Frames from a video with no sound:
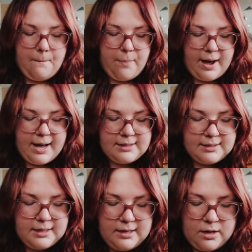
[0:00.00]

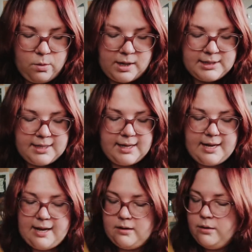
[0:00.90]
But once
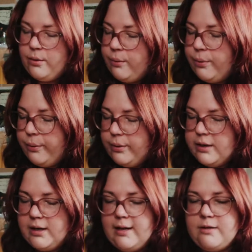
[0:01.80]
again,
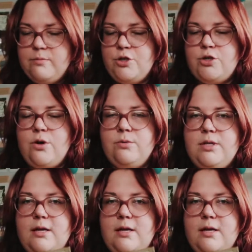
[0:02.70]
let me show